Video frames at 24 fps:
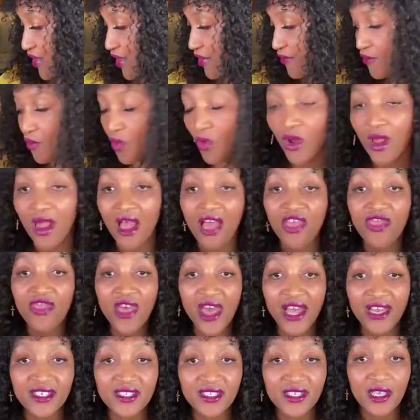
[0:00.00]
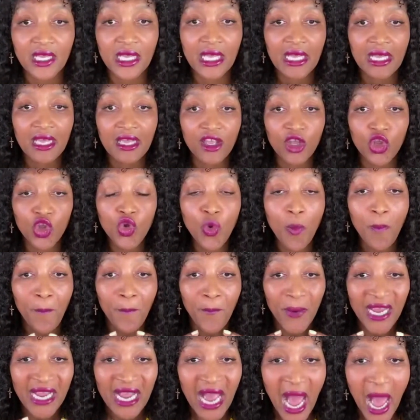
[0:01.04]
therefore, that
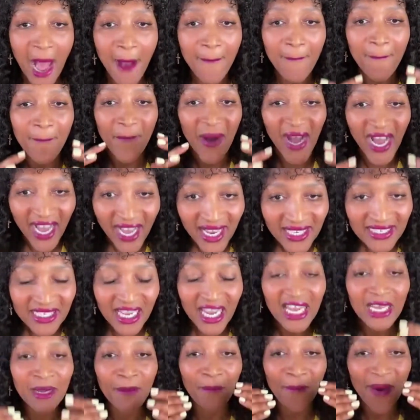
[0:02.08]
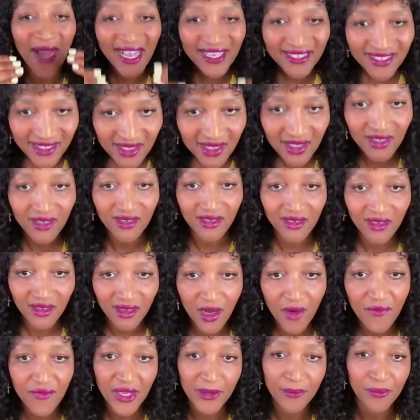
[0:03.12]
you become part and parcel
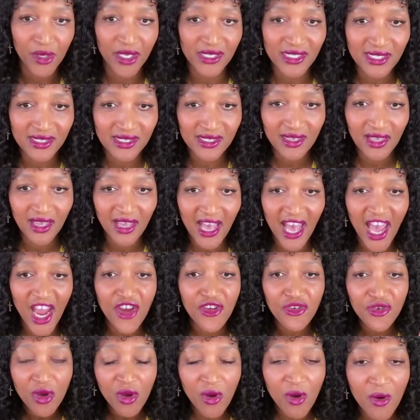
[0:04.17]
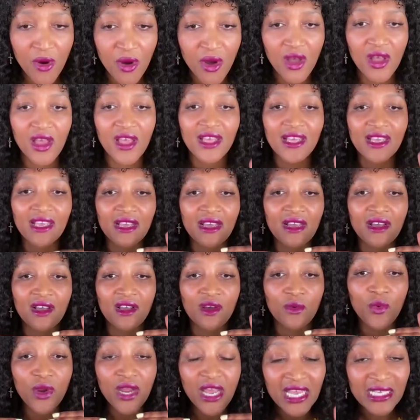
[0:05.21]
of that process. I know
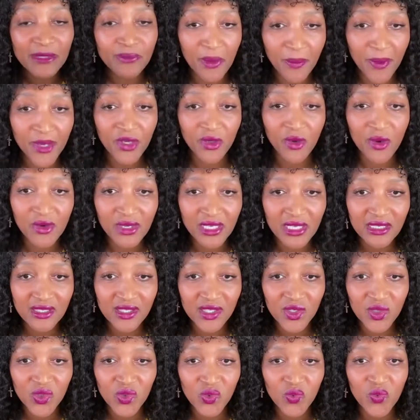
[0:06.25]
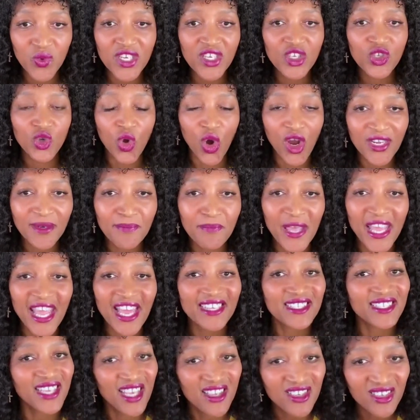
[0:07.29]
we as property owners, we don't pay
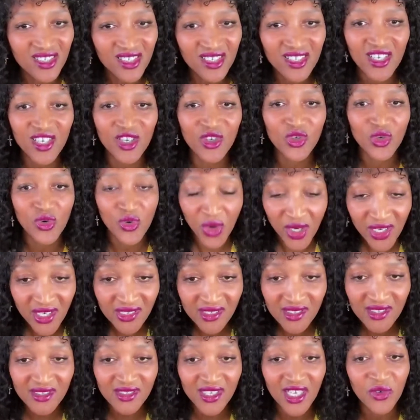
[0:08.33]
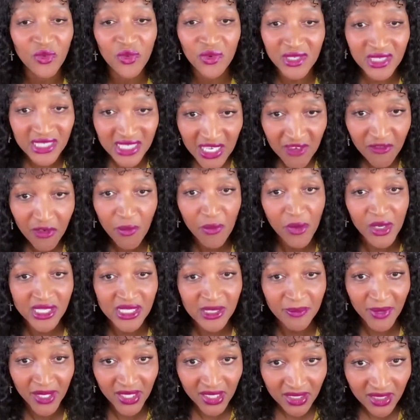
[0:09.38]
attention into notices that we receive from
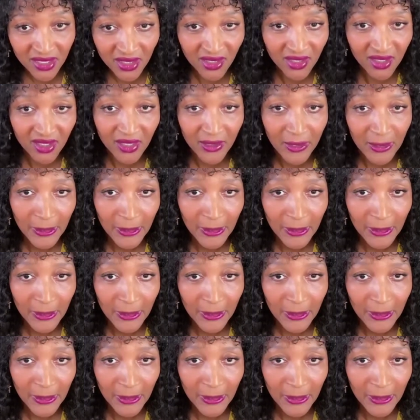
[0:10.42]
municipality,